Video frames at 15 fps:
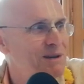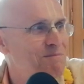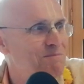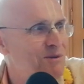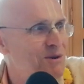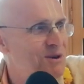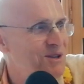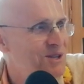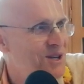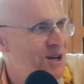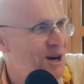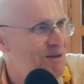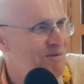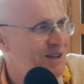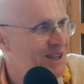big
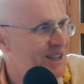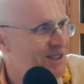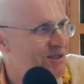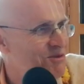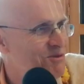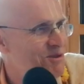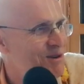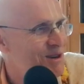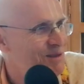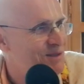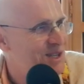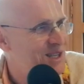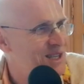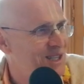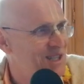bird coming, and
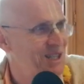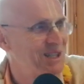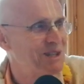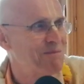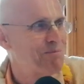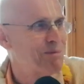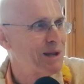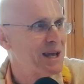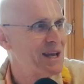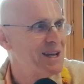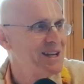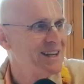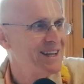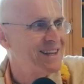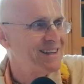Tukaram sits in the
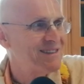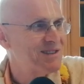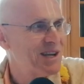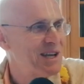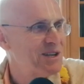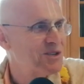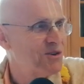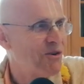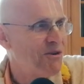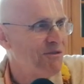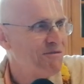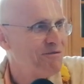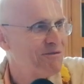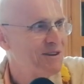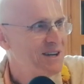plane and it takes
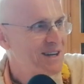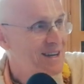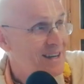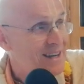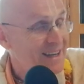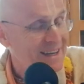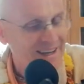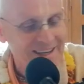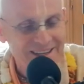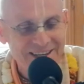off,